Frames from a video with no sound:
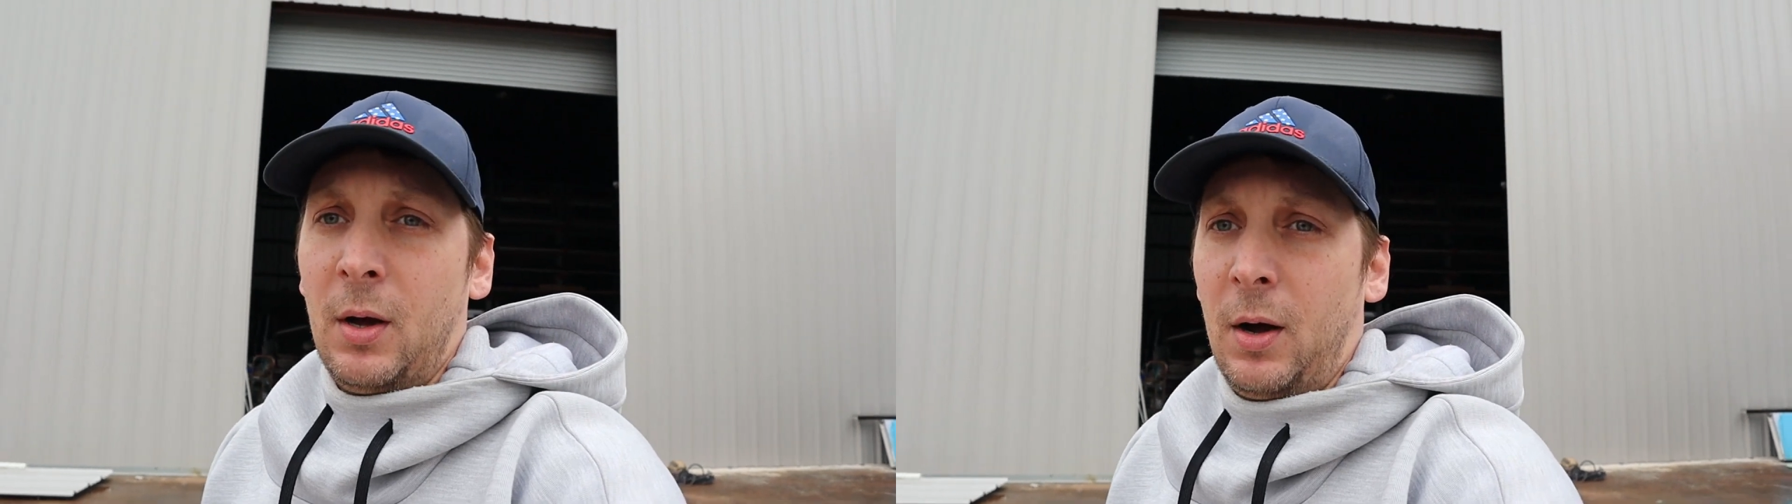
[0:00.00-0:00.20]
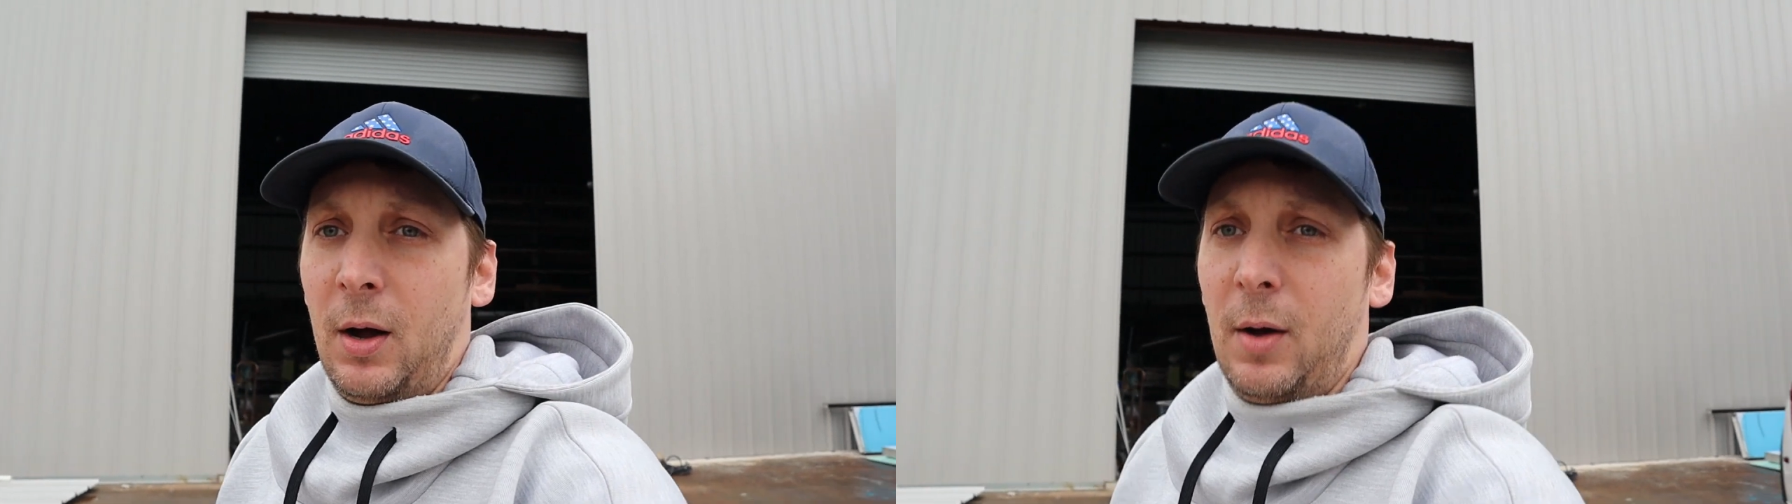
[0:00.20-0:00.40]

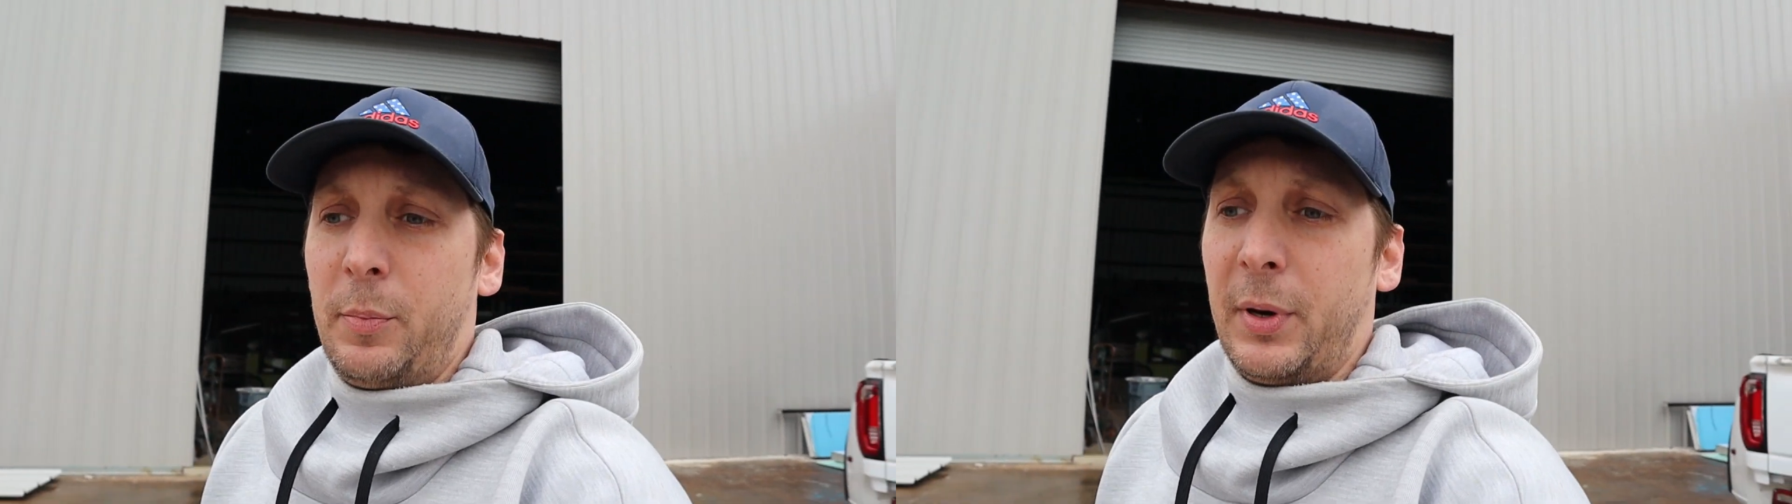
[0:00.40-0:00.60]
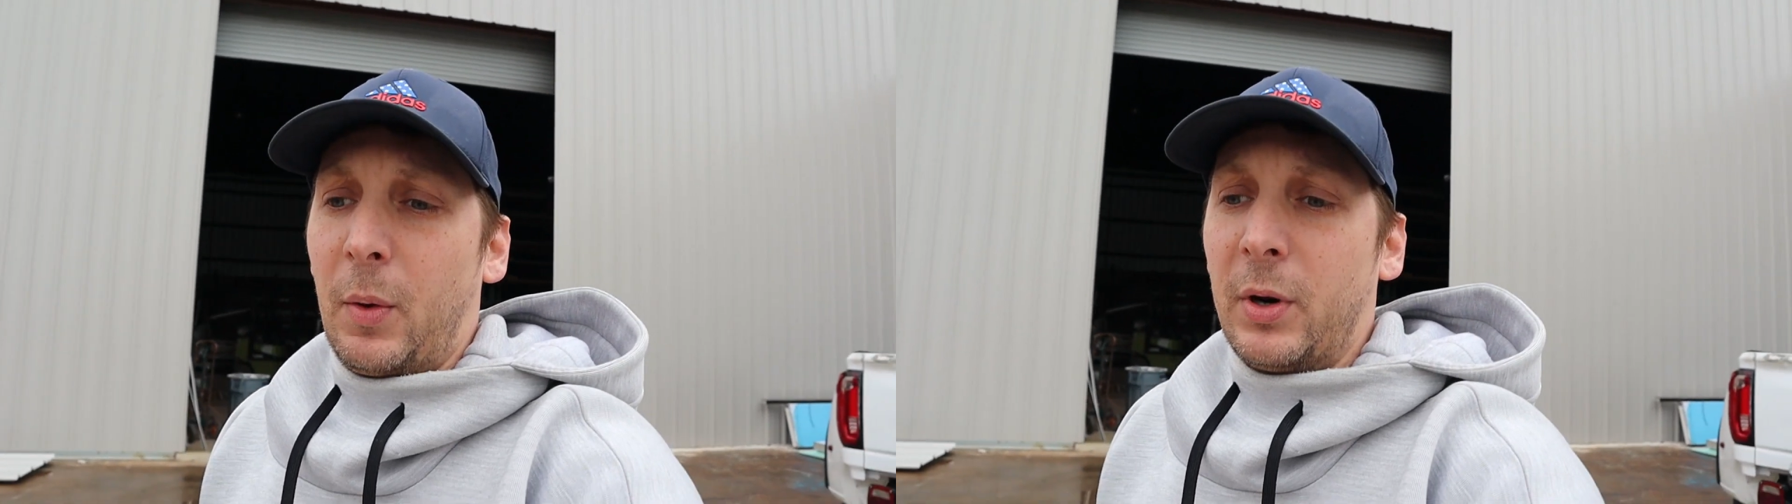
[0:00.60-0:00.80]

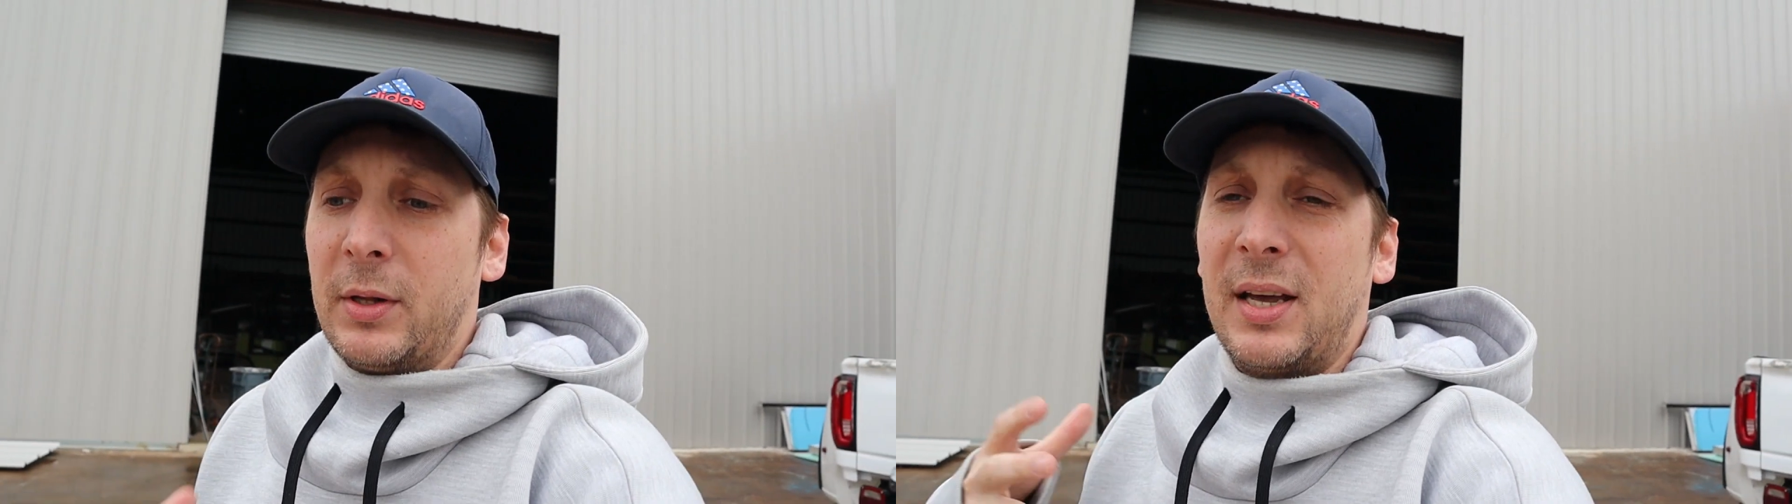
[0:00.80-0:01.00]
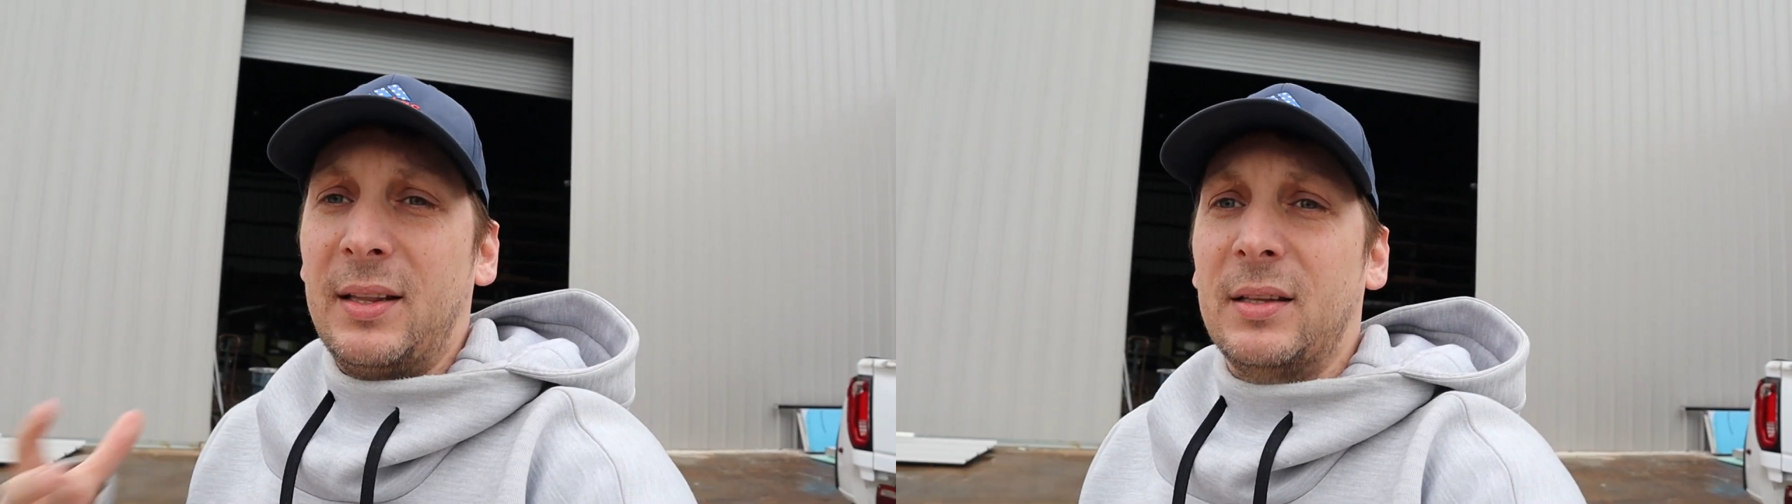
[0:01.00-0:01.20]
But I want
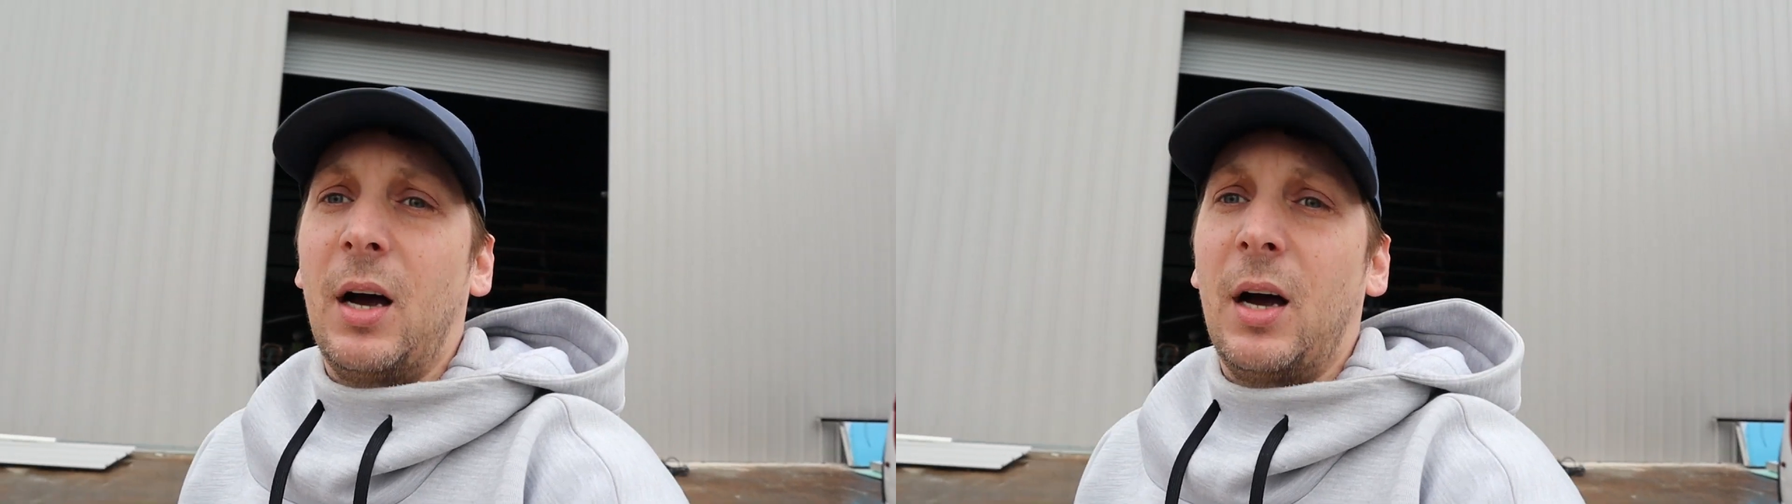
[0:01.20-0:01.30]
to take the